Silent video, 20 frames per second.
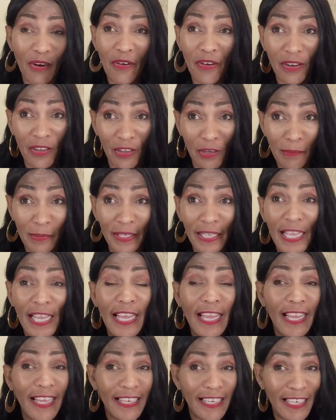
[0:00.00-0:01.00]
Ferragamo,
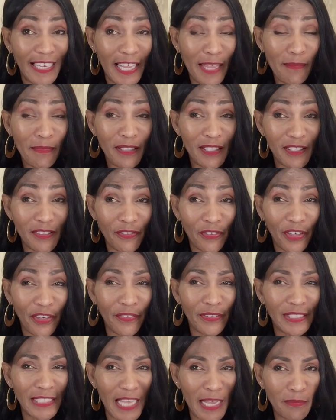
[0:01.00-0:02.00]
and the name of this
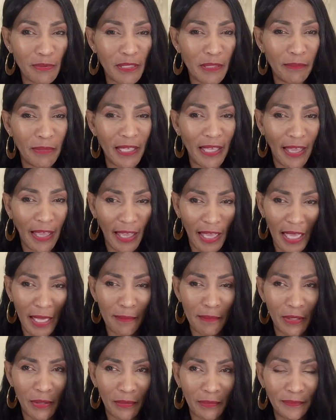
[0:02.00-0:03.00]
fragrance happened to be
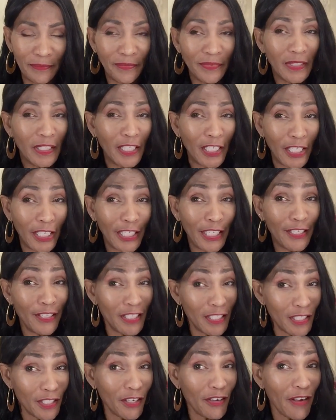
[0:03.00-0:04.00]
Ammo. Honey,
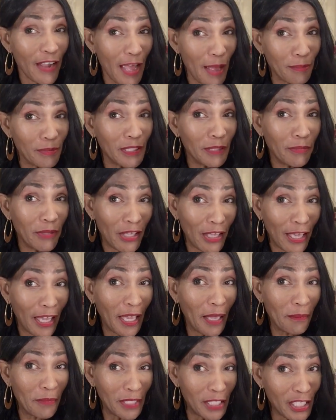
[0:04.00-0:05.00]
this here happens to be your
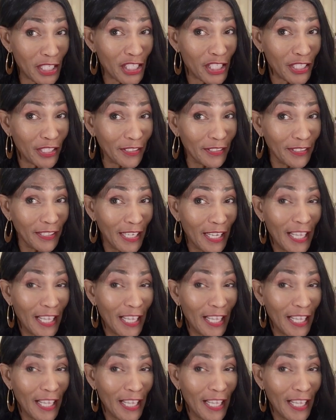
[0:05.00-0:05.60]
ammunition.